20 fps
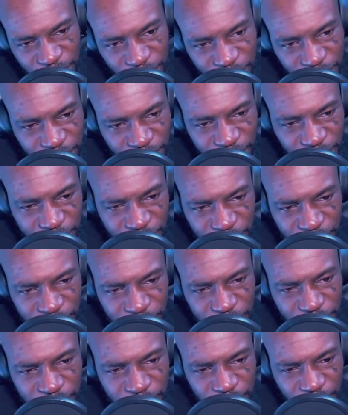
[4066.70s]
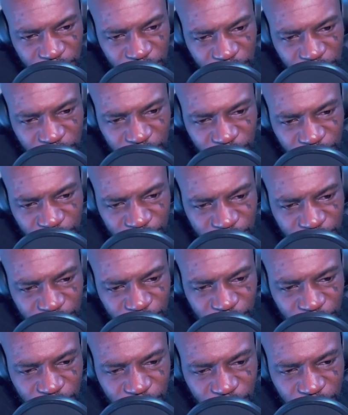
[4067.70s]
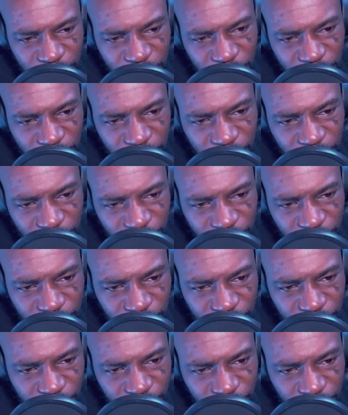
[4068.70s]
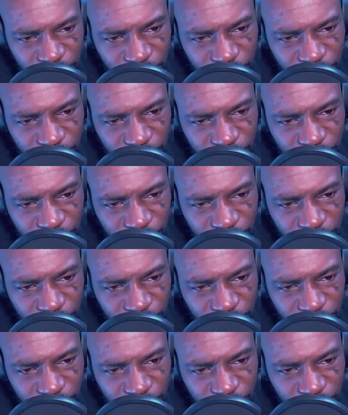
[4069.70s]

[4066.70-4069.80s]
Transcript: So there's a few different things that